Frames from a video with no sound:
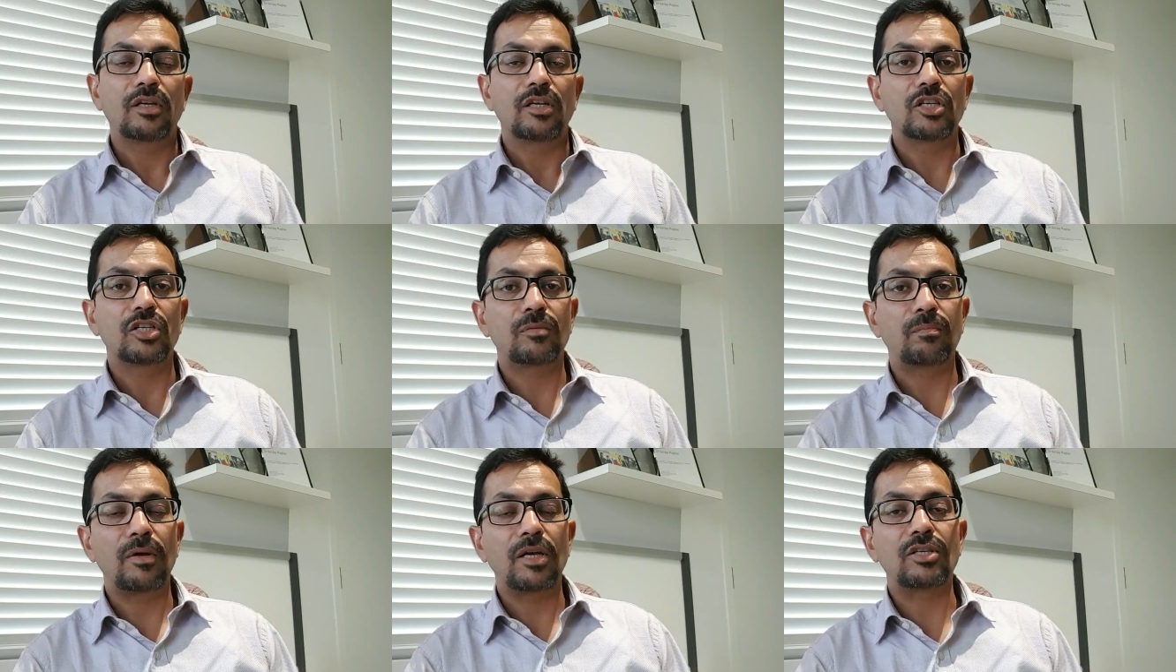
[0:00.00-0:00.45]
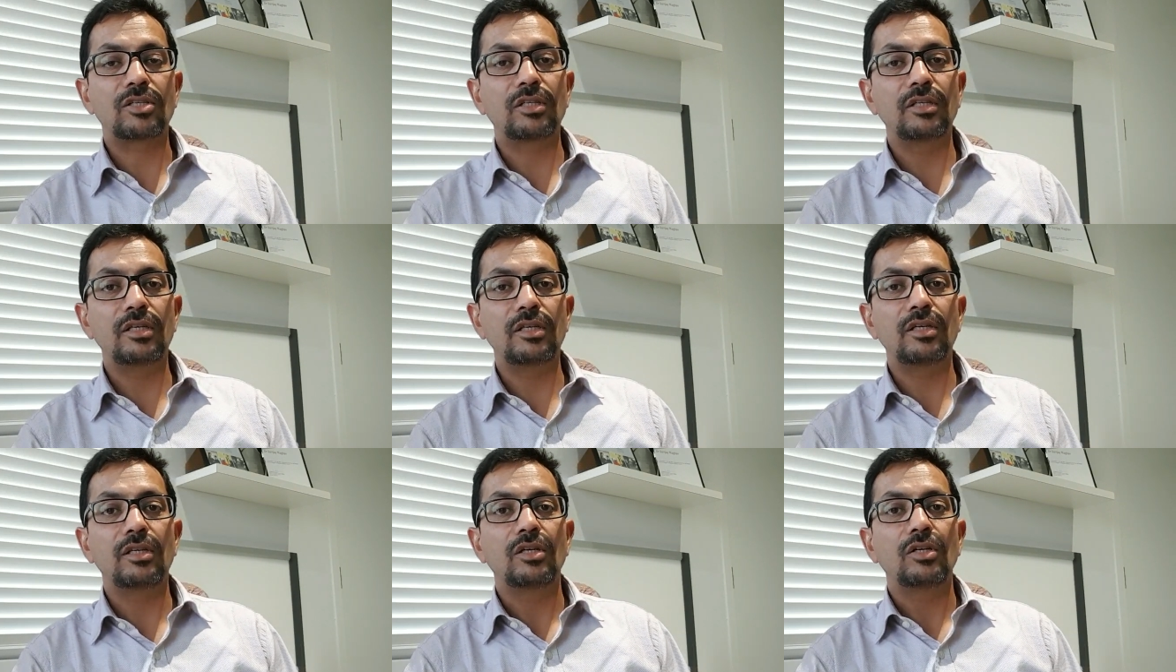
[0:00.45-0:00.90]

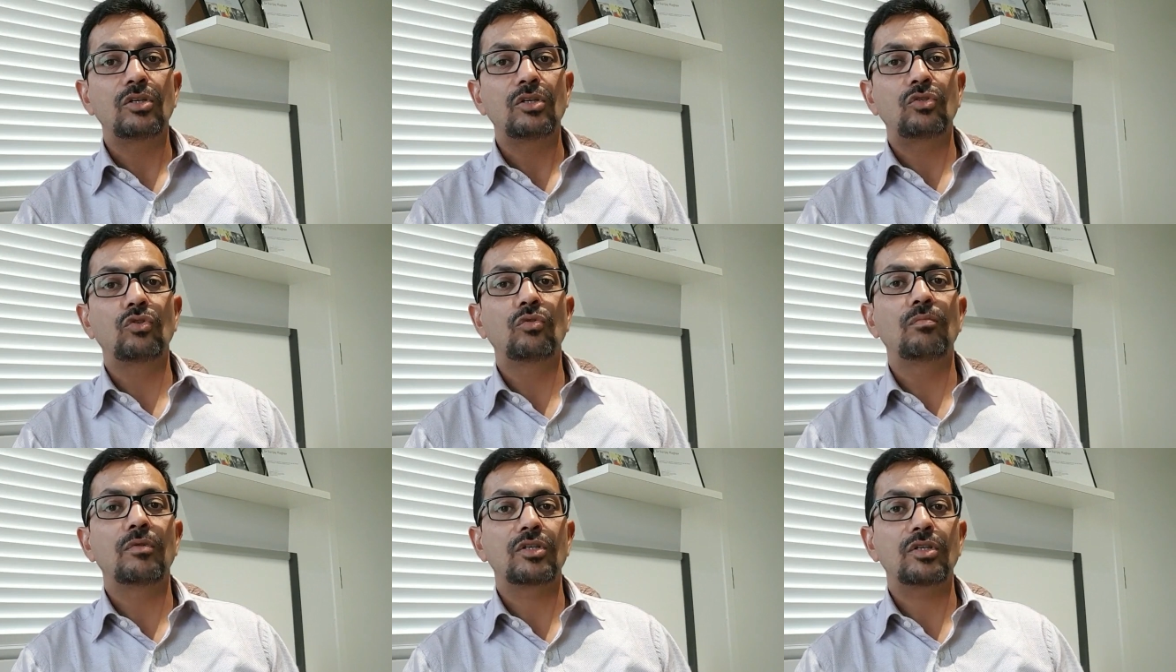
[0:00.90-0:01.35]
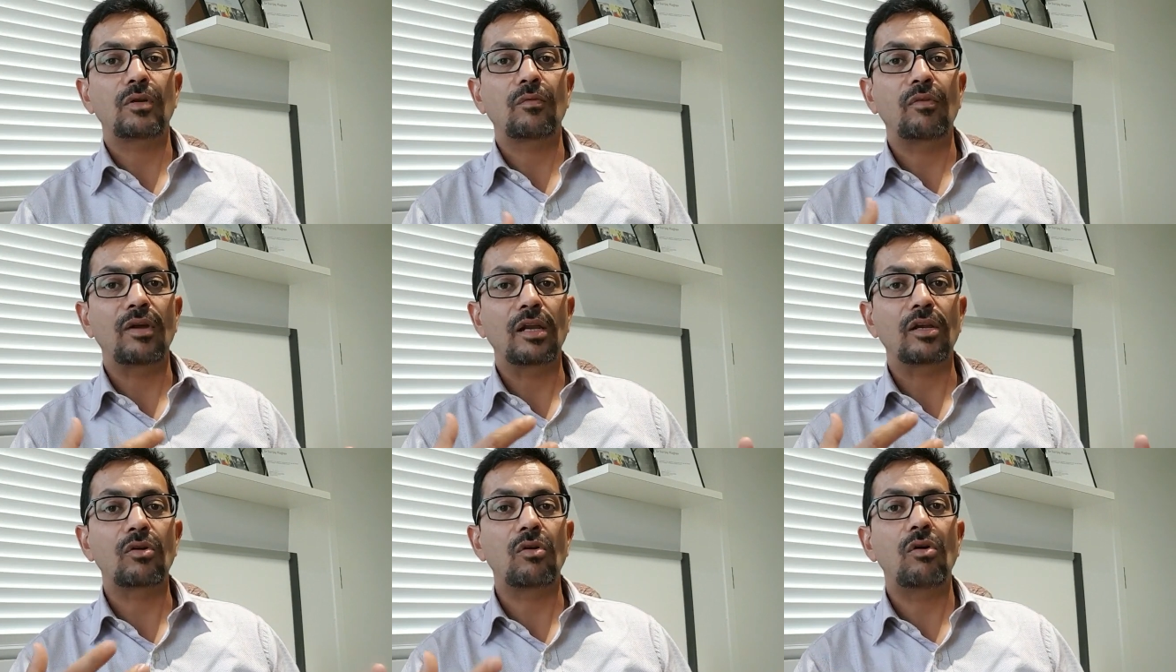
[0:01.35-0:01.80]
especially too much
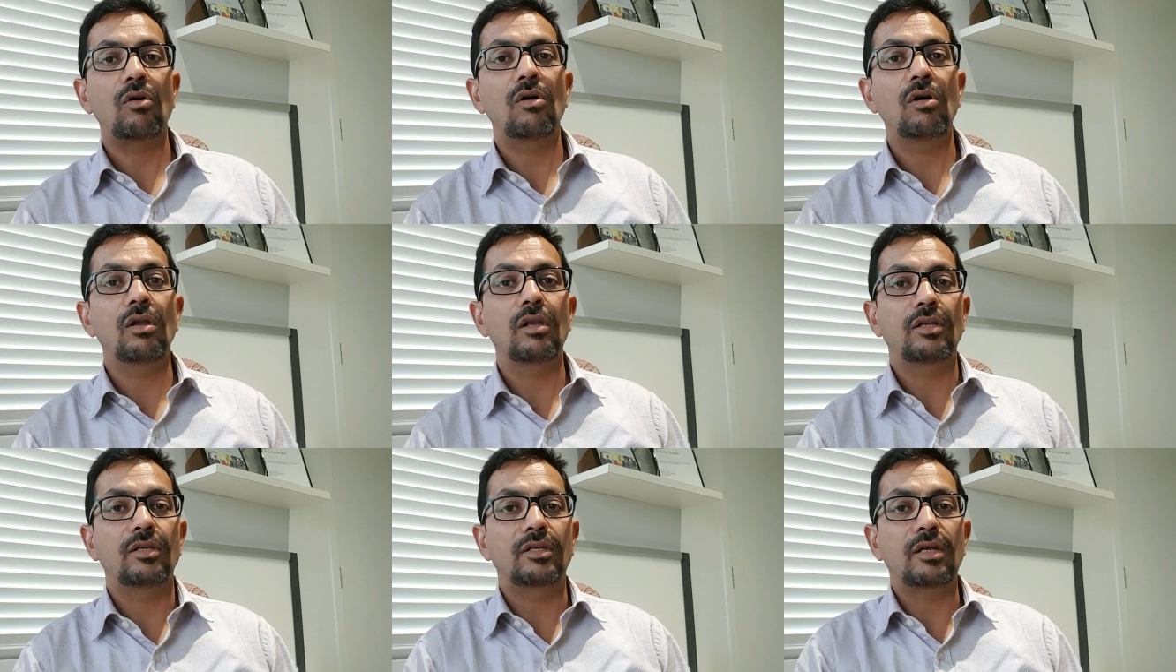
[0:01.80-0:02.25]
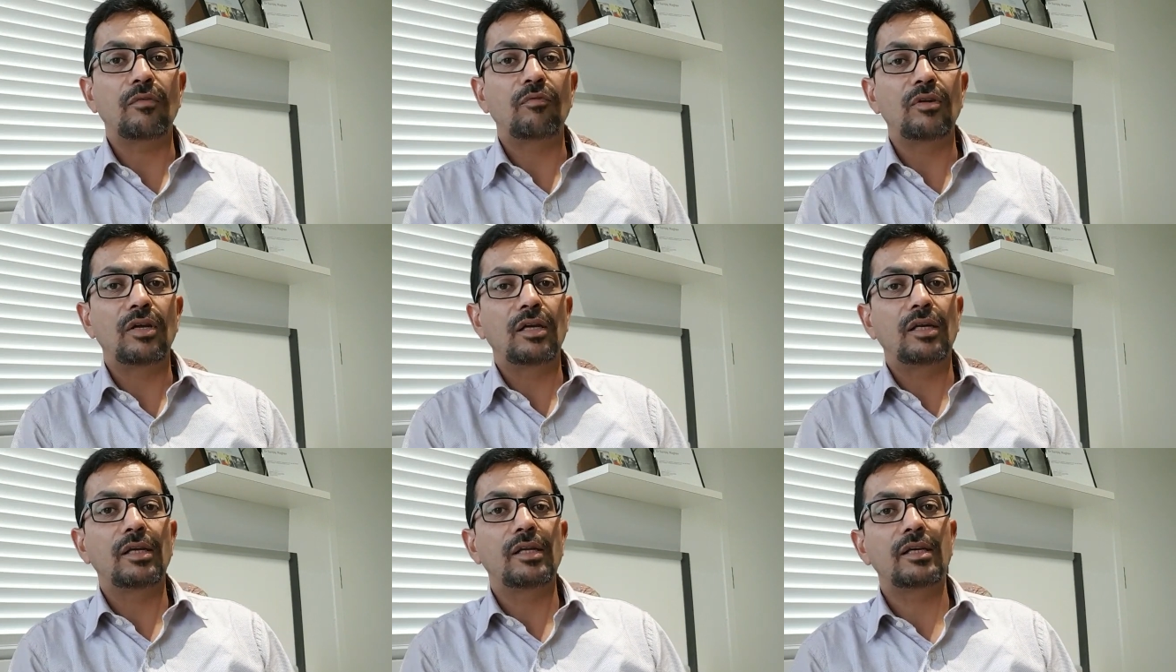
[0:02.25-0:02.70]
of alcohol
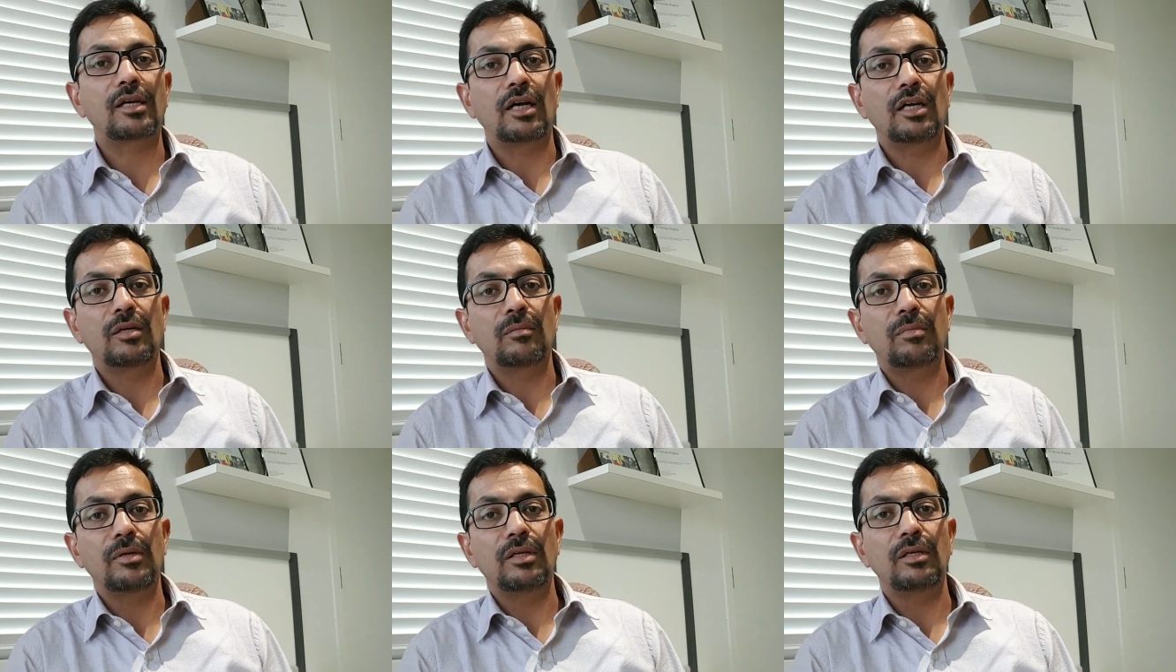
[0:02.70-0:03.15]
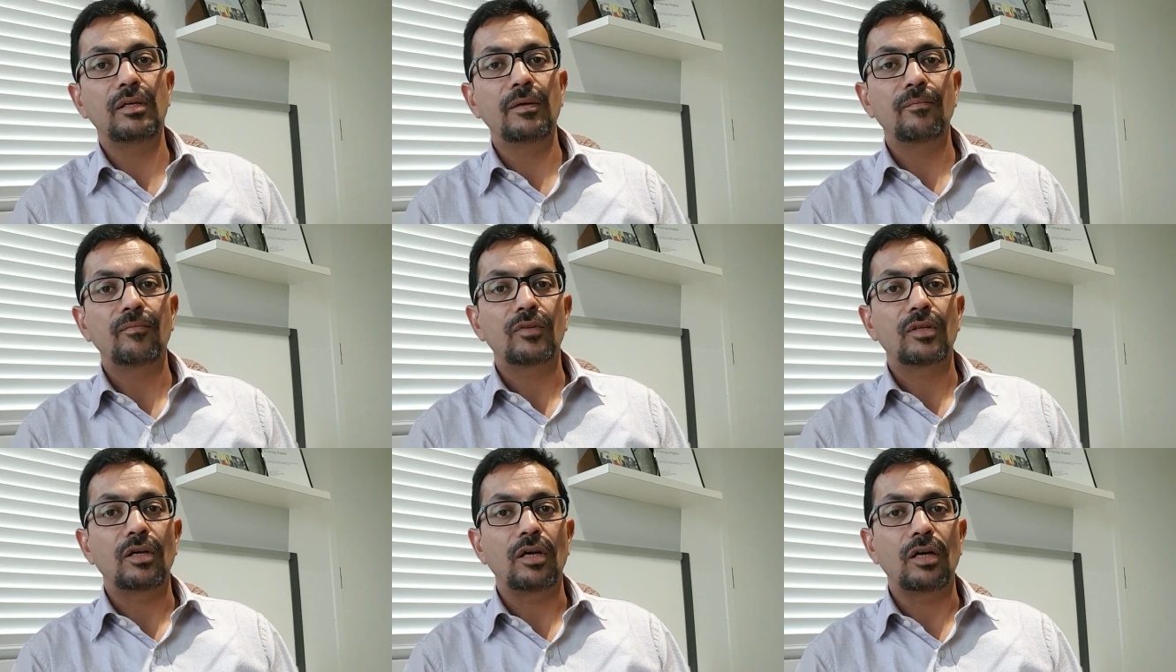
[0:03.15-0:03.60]
definitely can't be
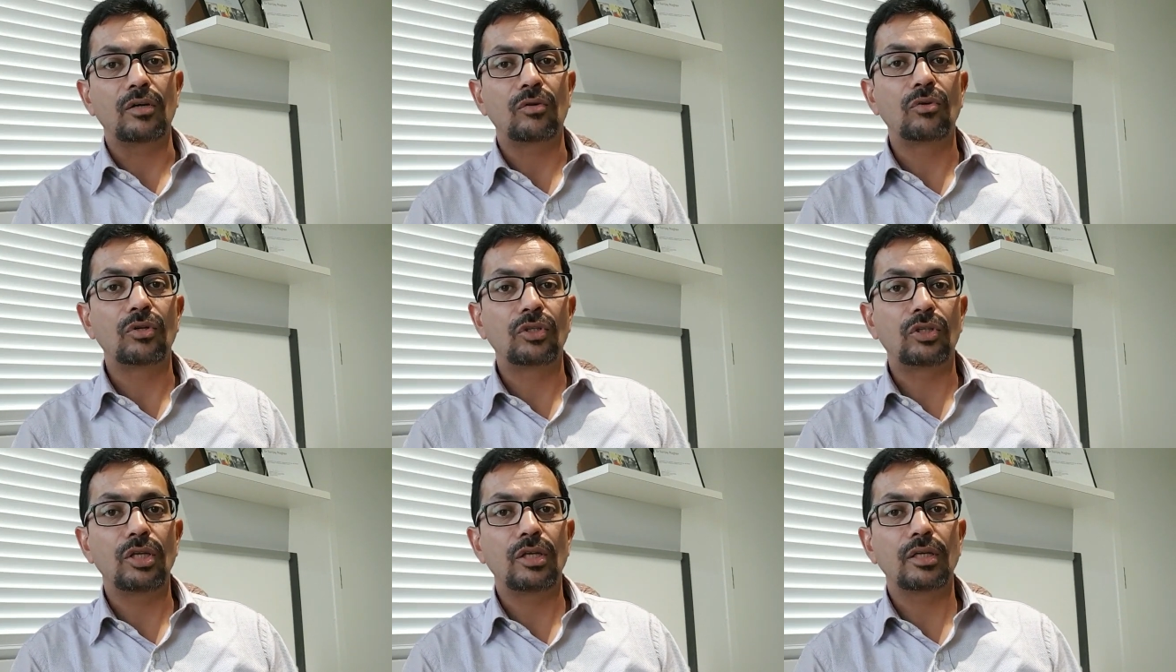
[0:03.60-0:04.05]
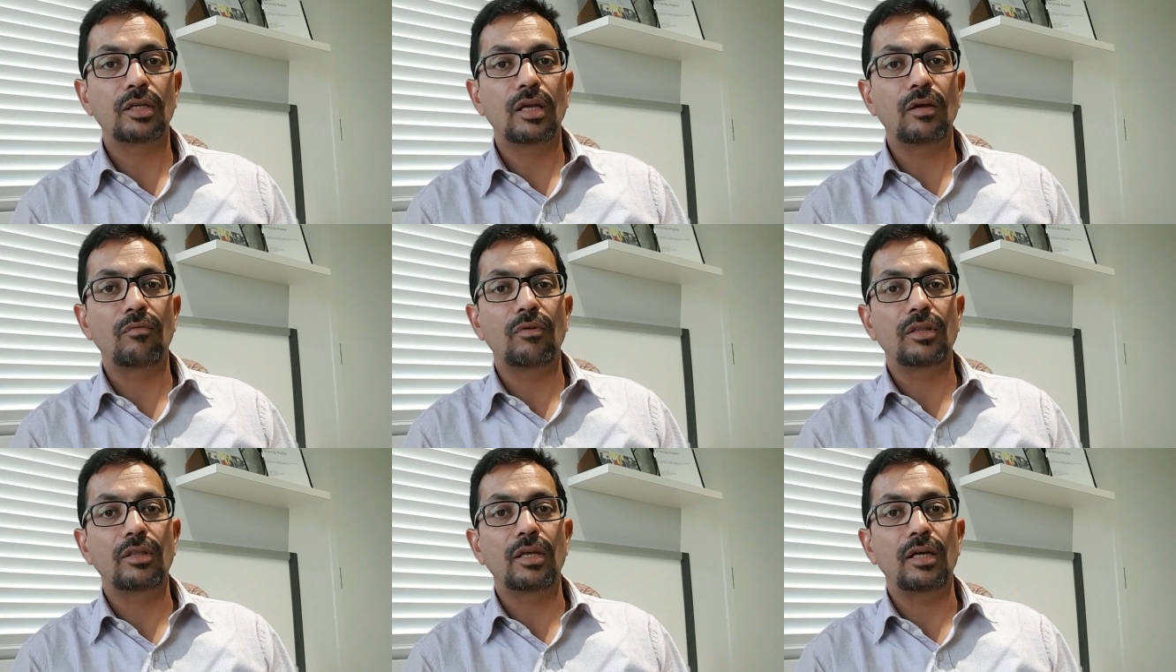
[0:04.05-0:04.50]
a good thing,
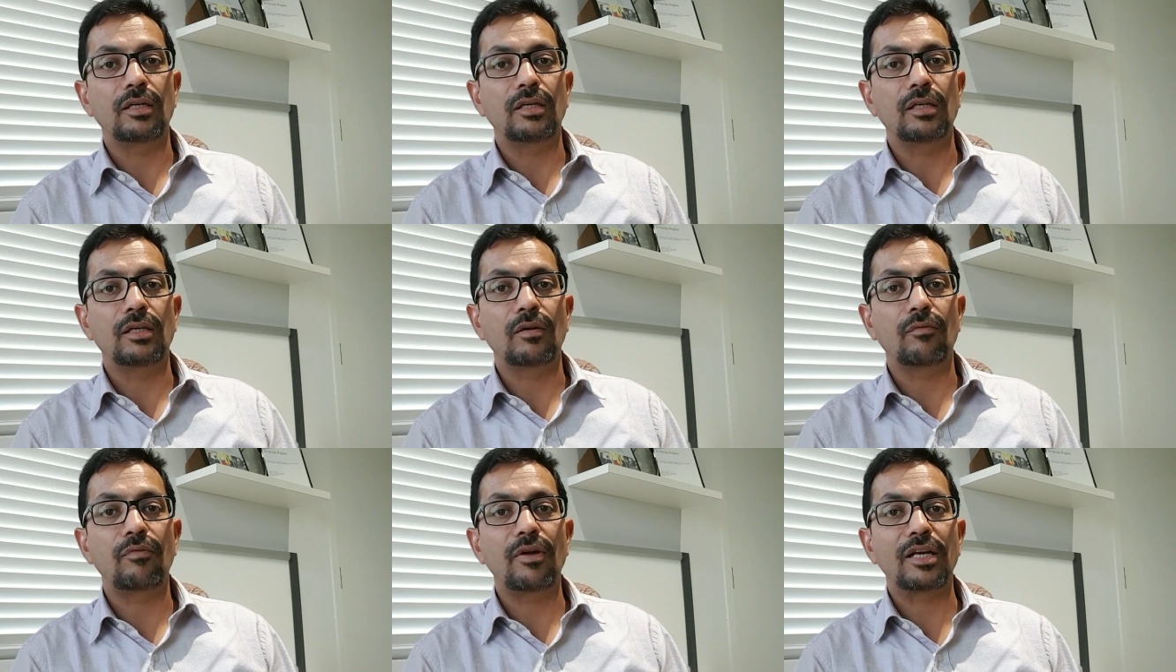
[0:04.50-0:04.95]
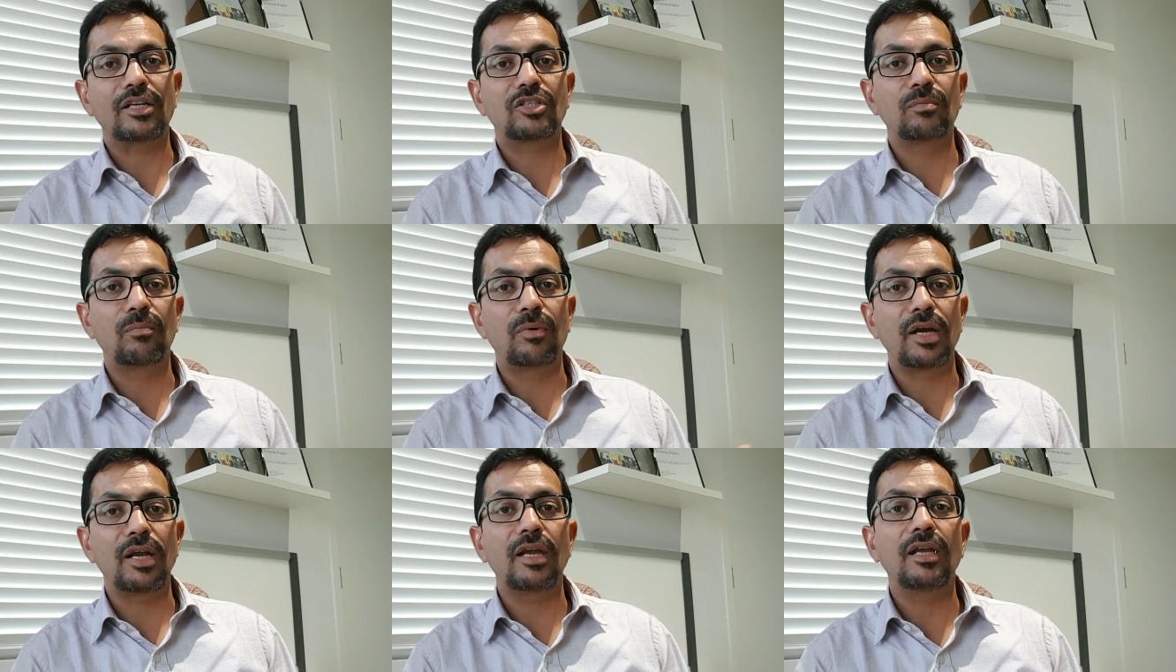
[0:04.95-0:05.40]
given that it affects
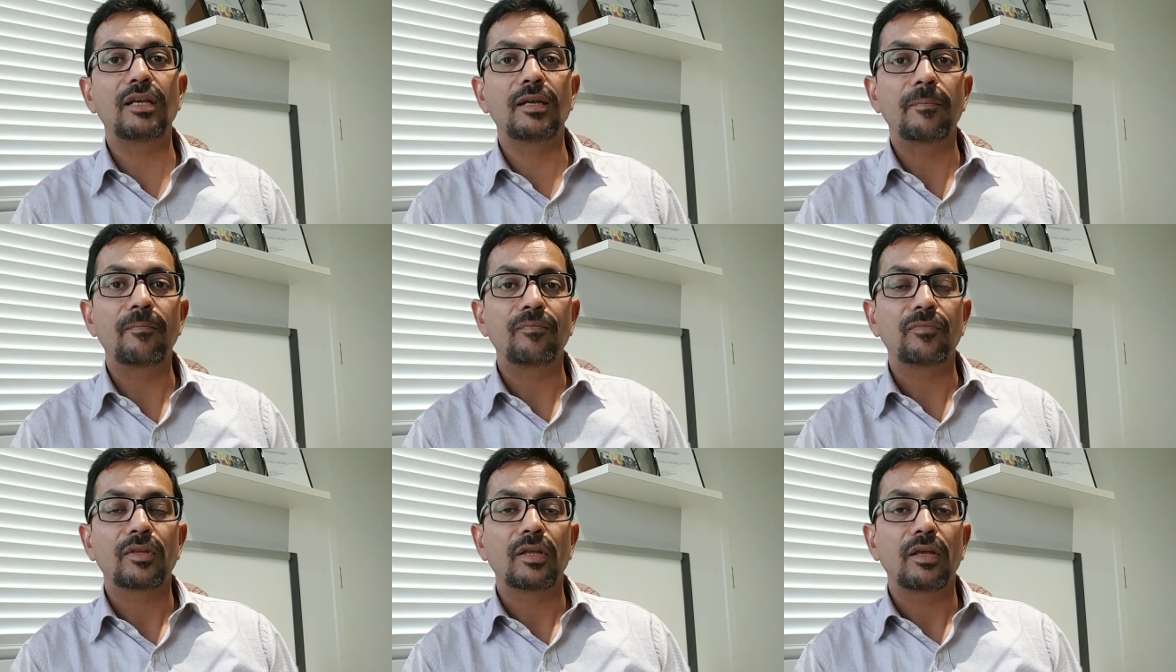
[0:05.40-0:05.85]
brain.